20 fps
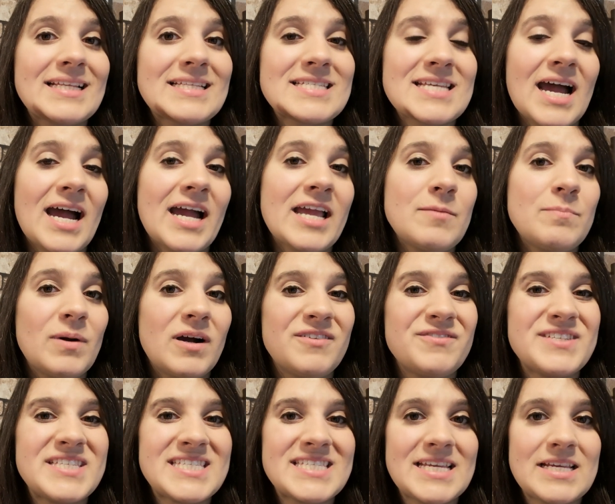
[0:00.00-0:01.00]
type of
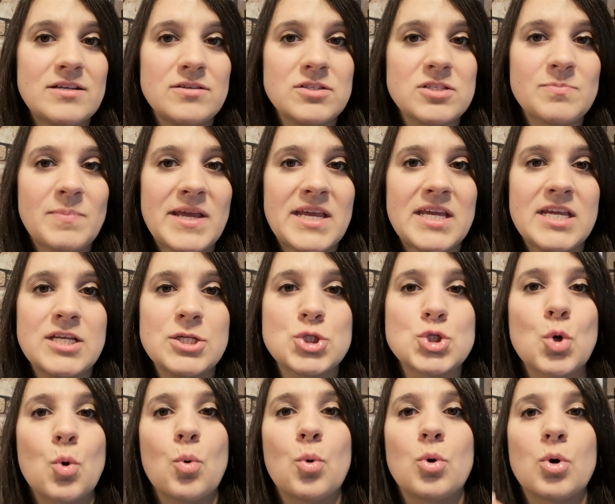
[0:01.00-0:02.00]
sales
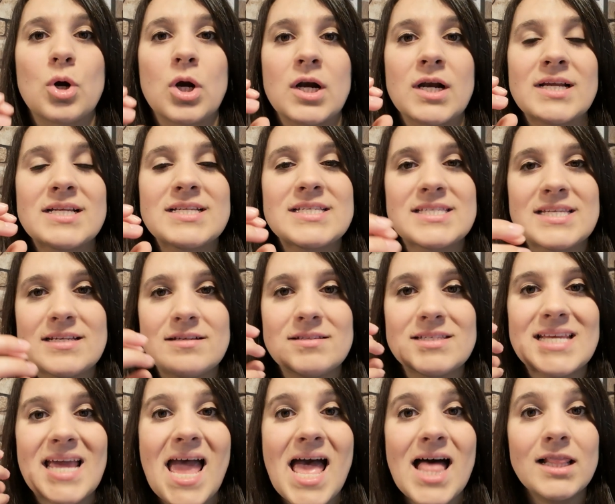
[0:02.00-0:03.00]
page or
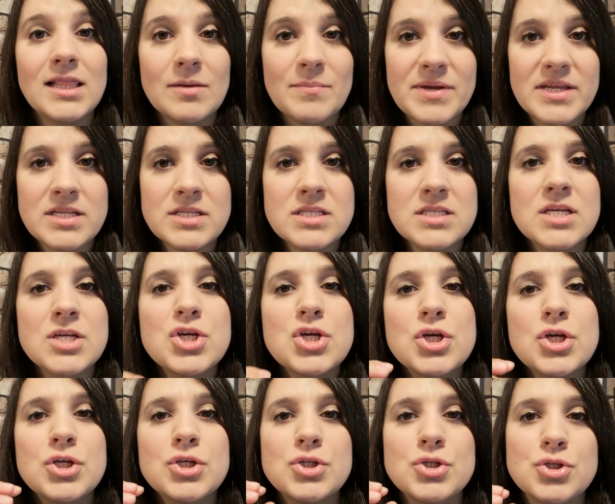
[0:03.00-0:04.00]
sales element
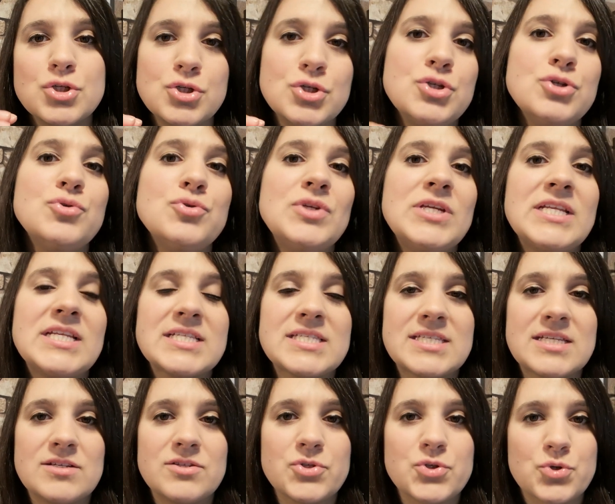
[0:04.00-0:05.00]
do you need a
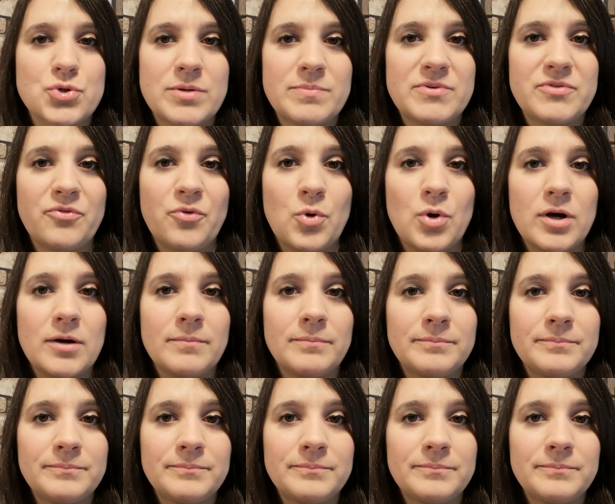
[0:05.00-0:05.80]
sales script for.